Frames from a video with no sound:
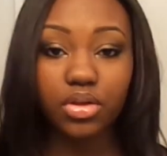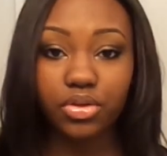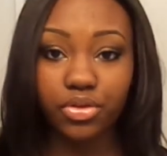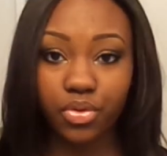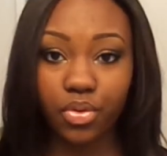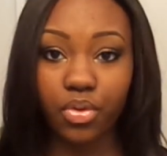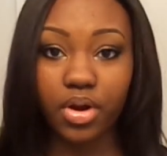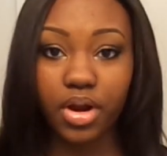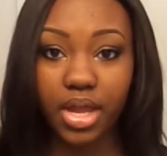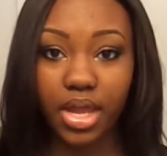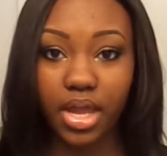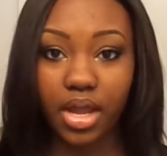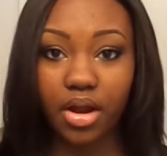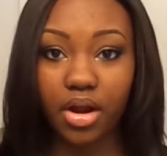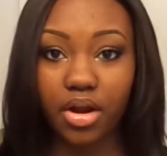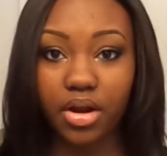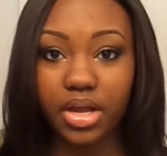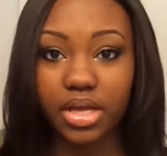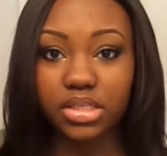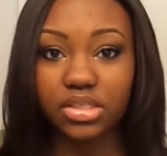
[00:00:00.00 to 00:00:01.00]
your
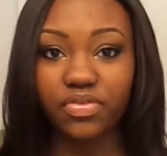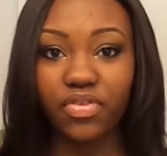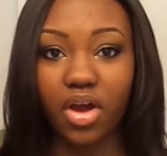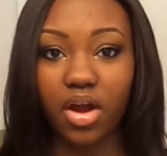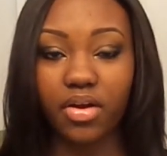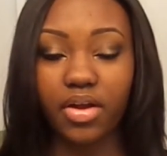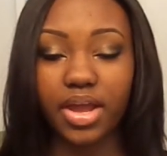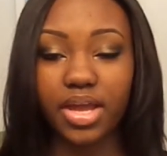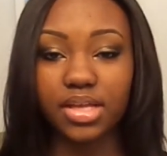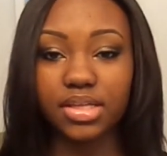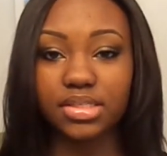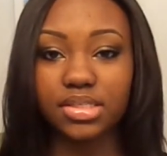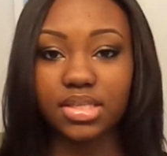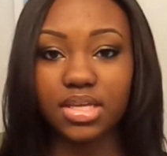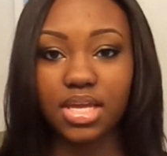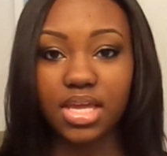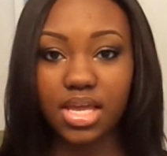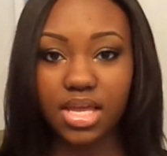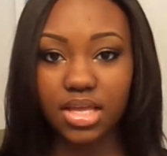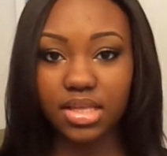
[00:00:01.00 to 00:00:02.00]
hair as far as the
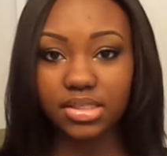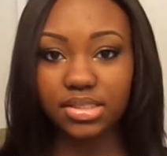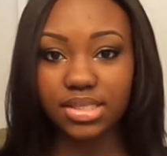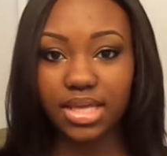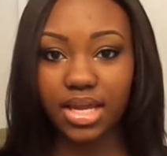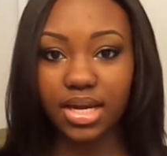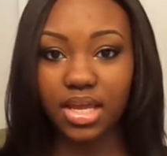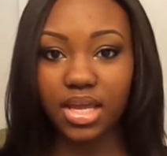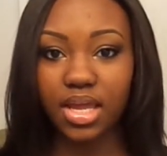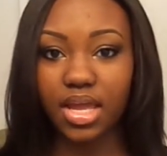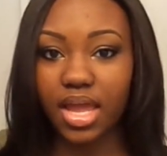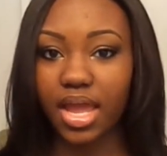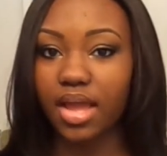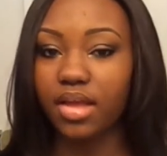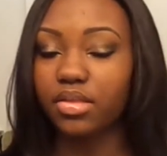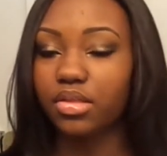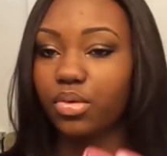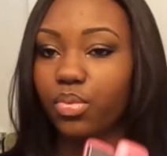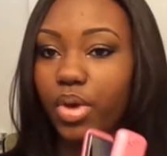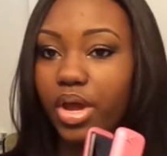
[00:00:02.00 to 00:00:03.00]
heat setting
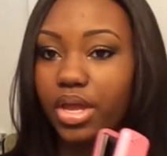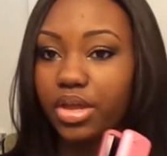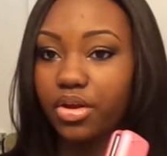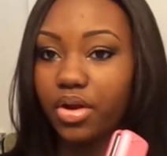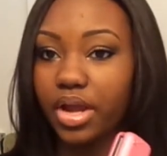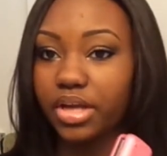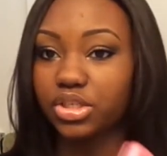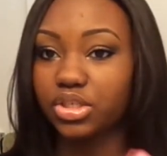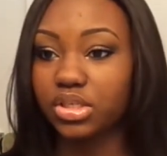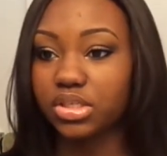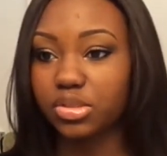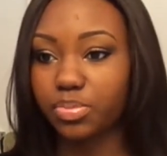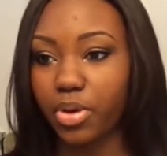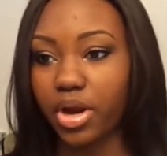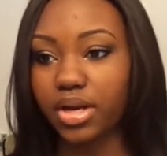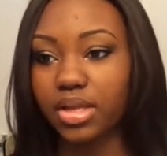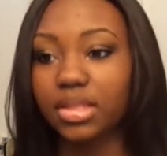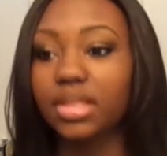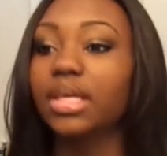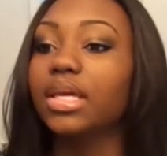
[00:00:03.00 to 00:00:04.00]
and the way you're actually
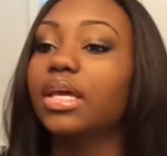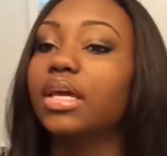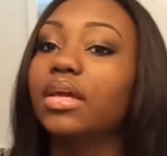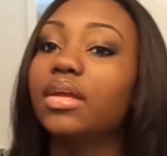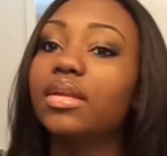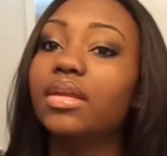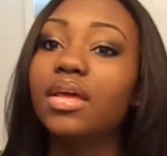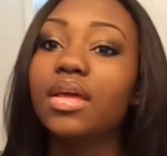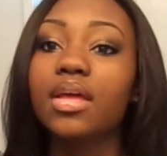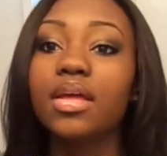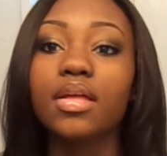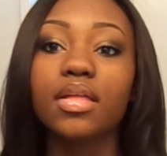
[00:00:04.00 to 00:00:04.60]
spreading the heat.